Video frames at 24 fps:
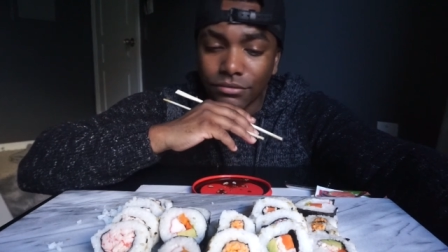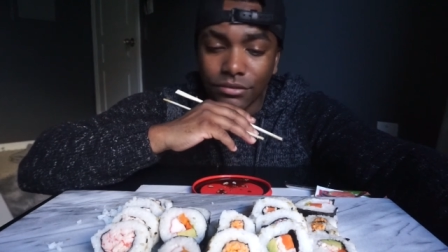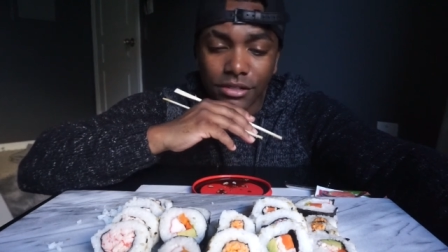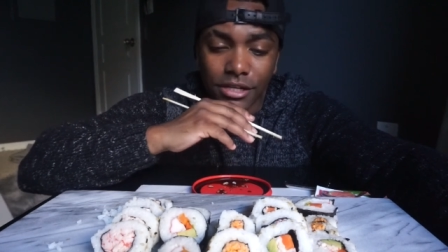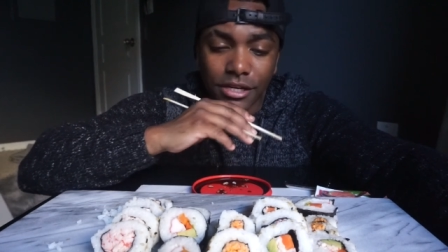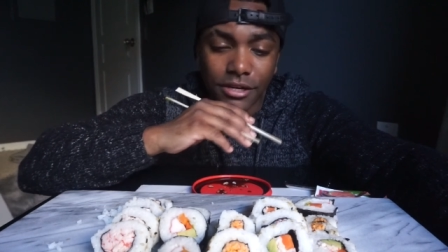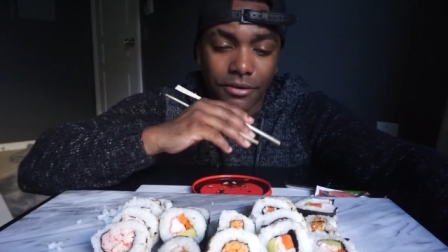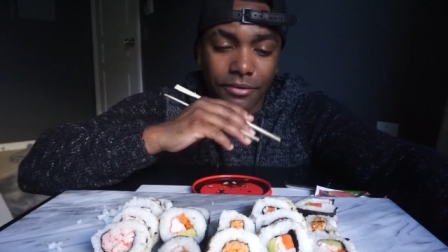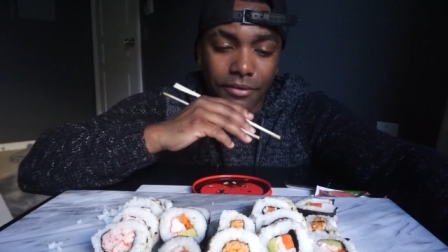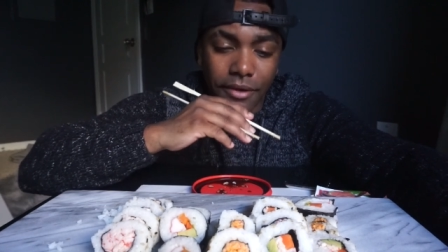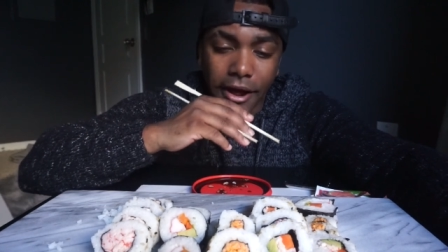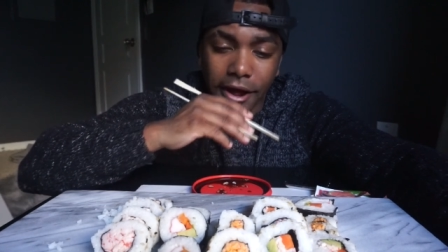
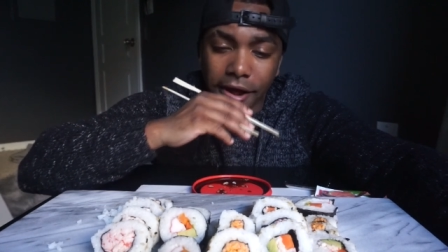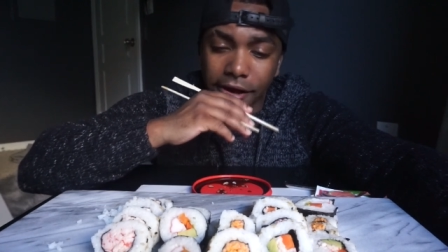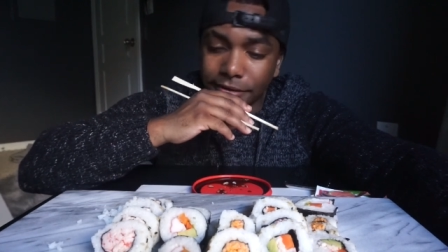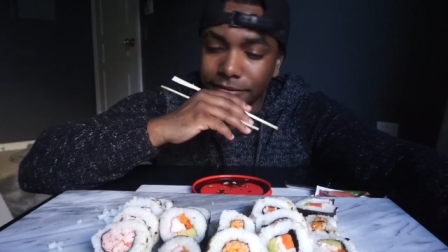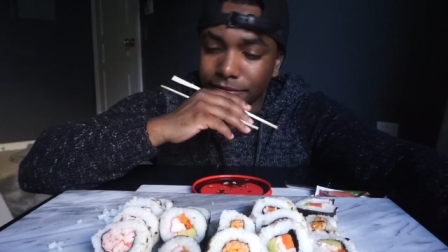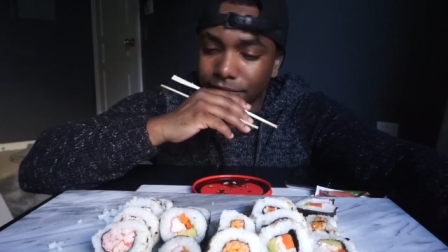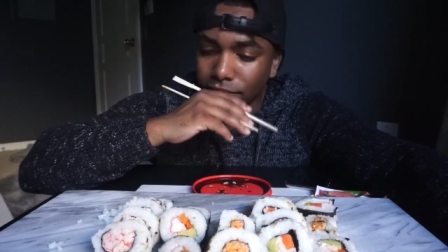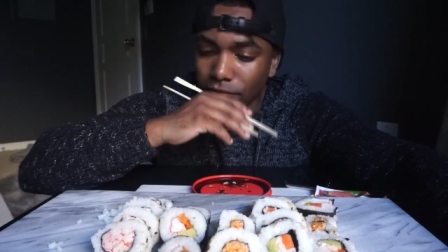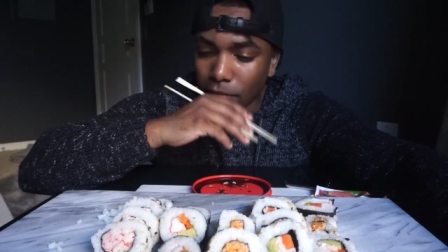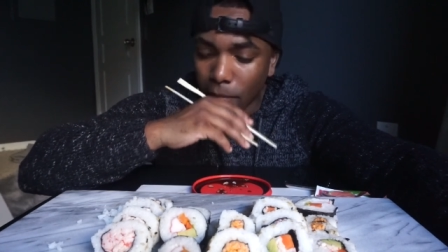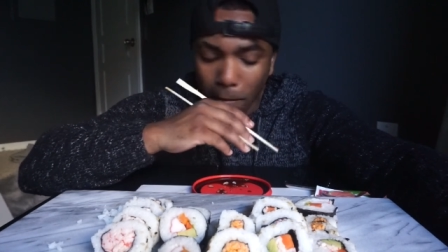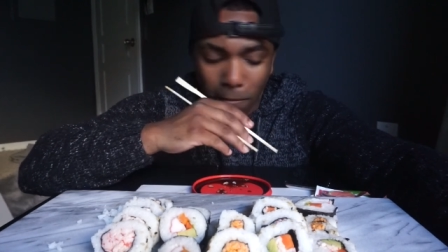Let it rock.
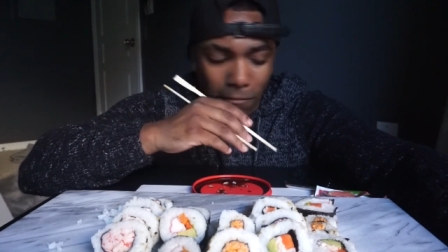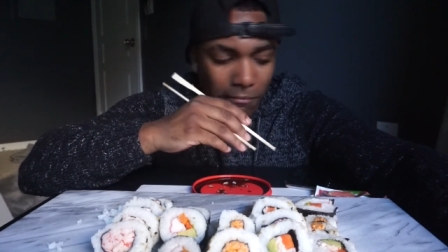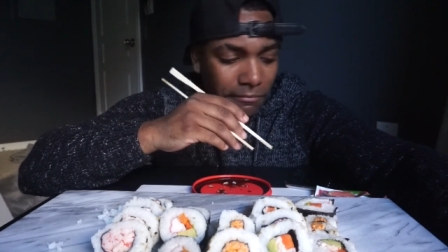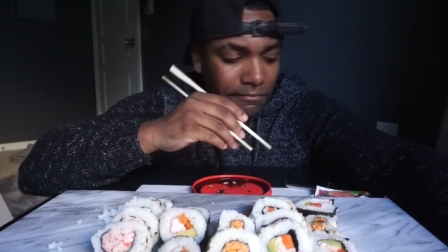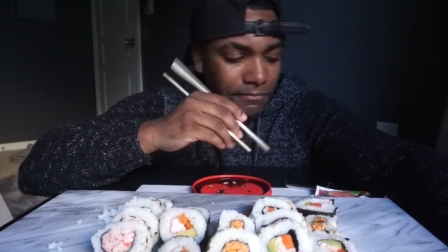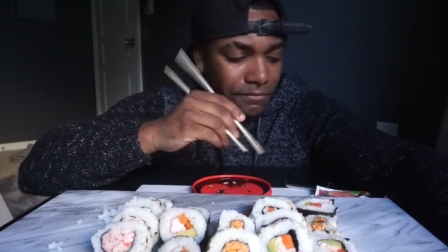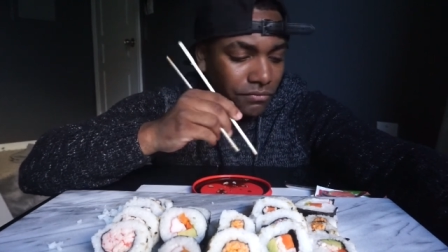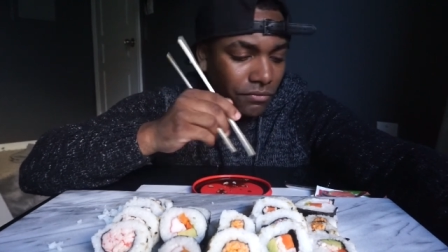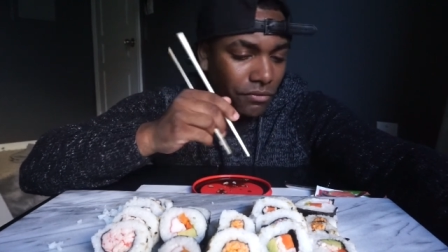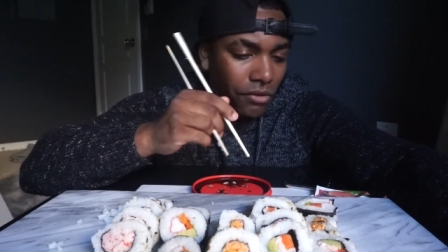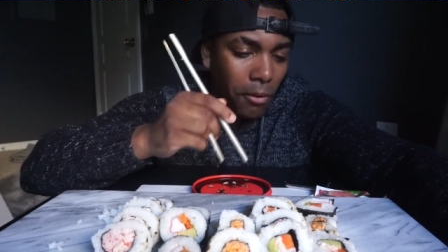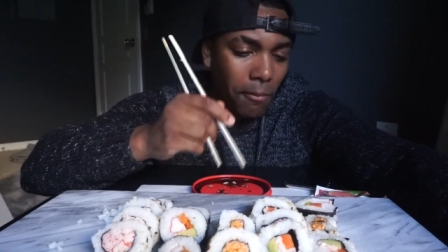
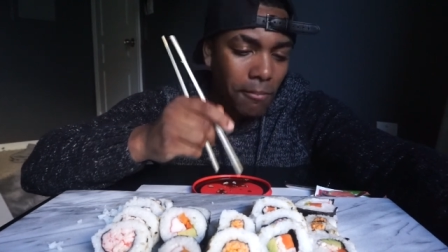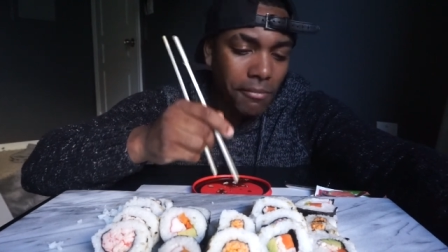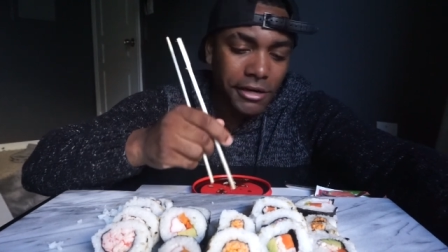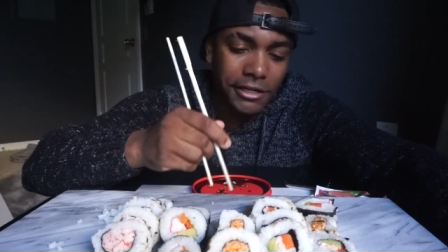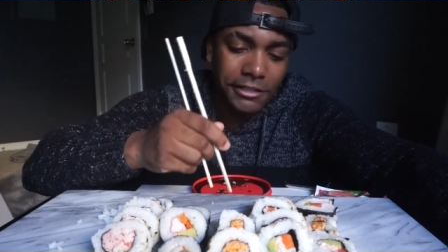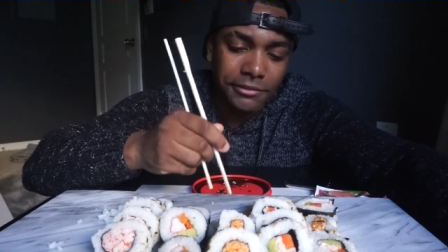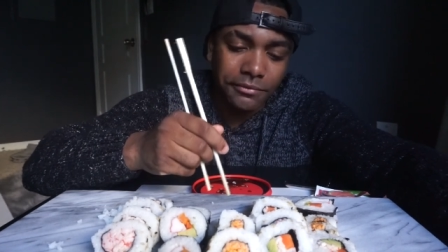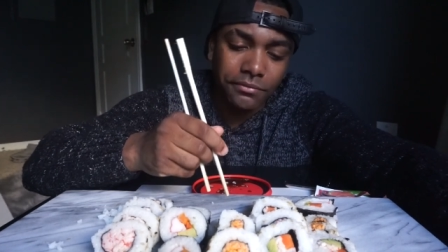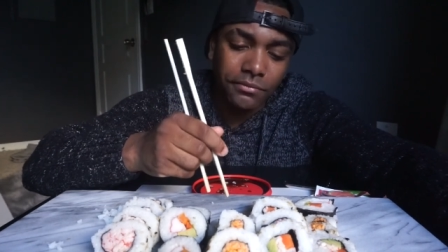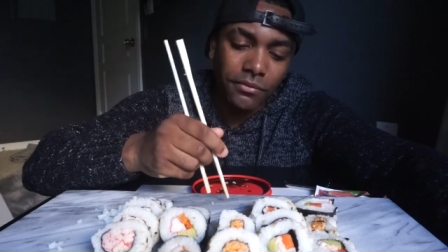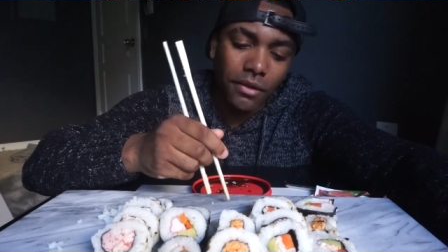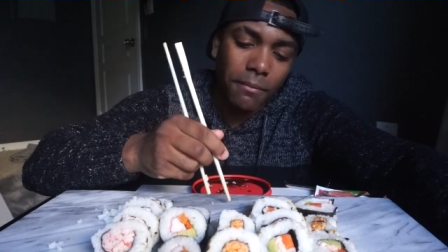
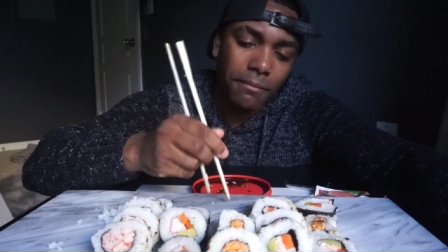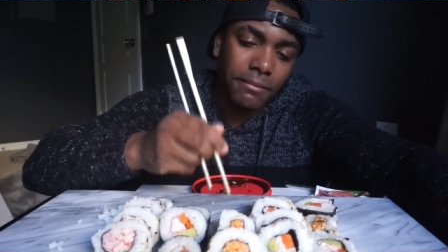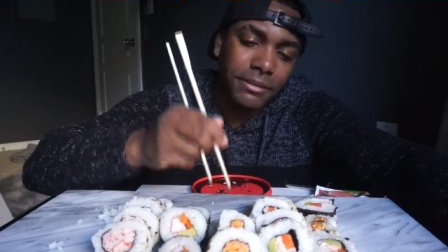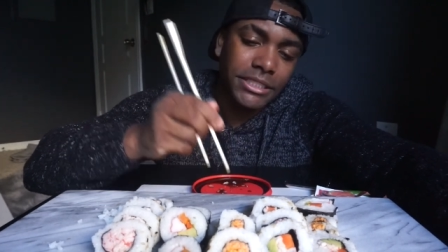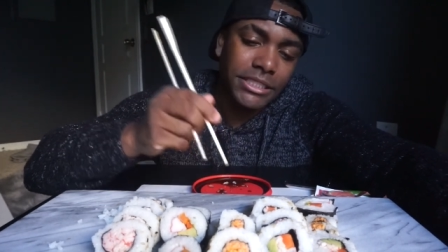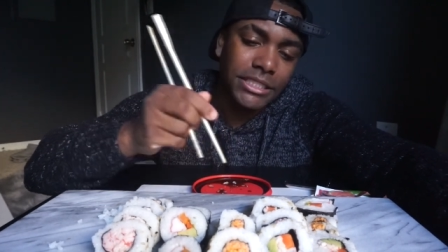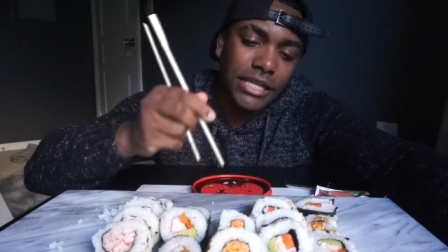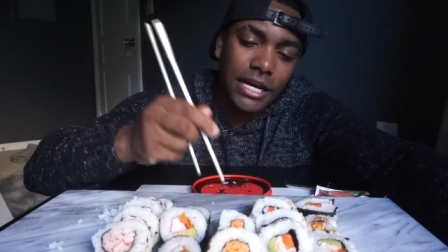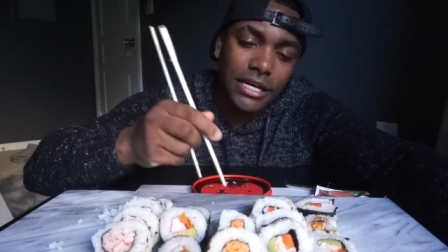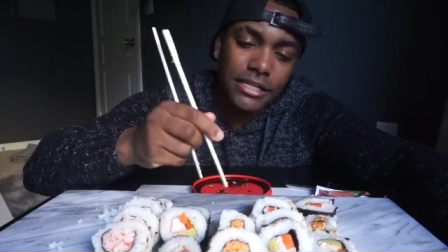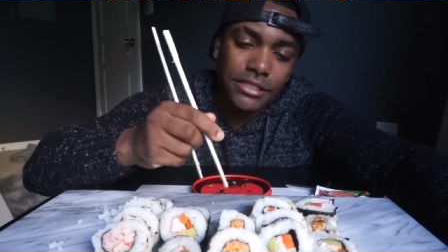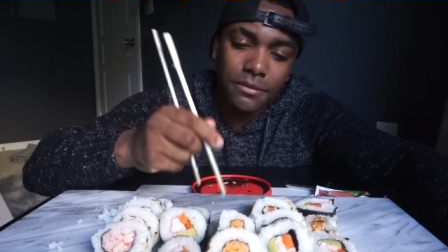But
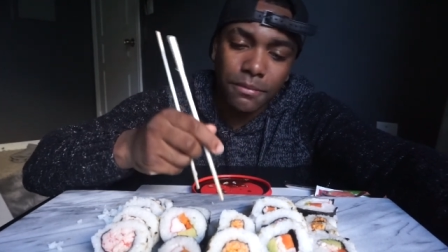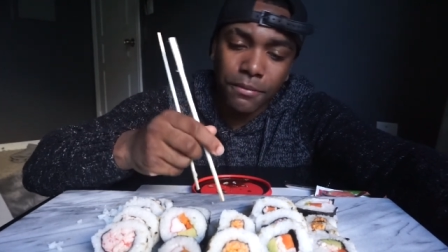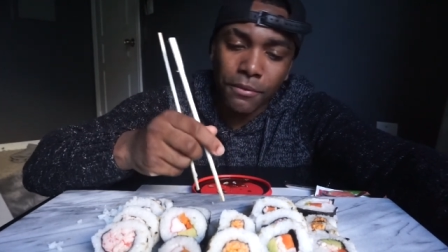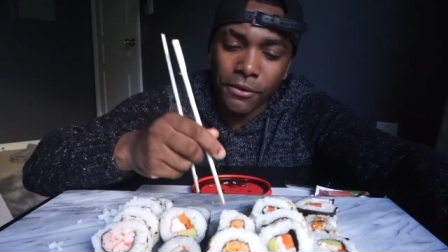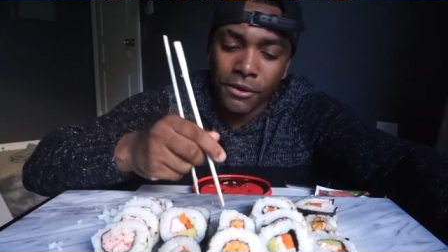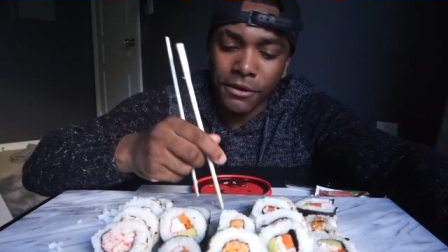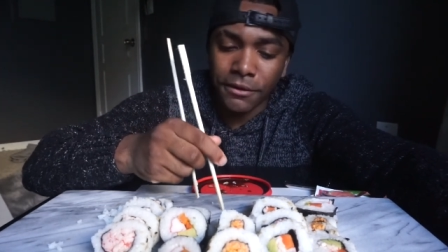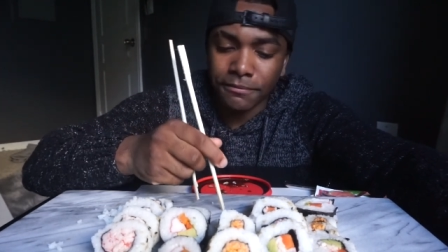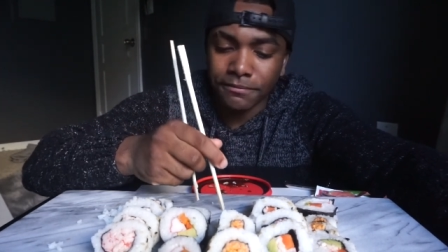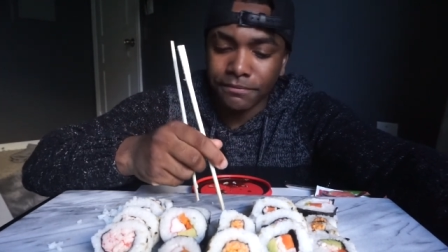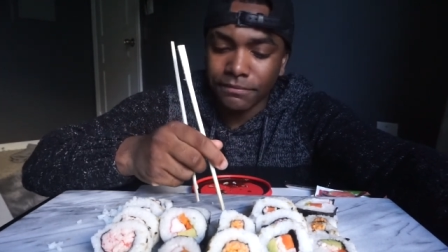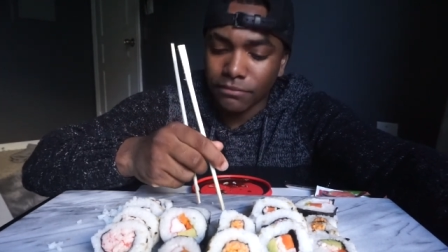besides the
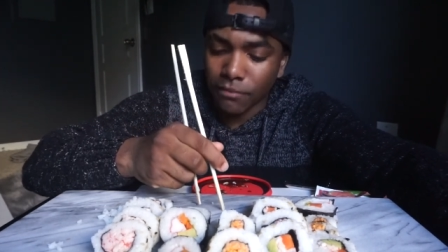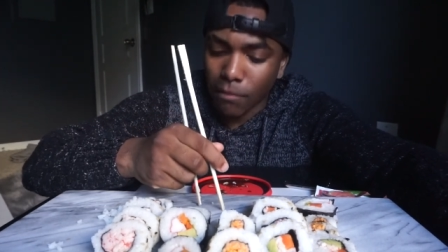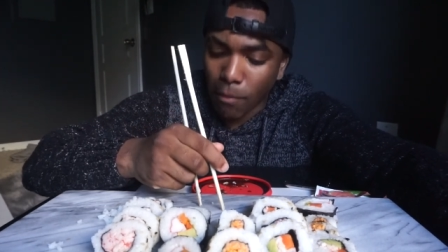point,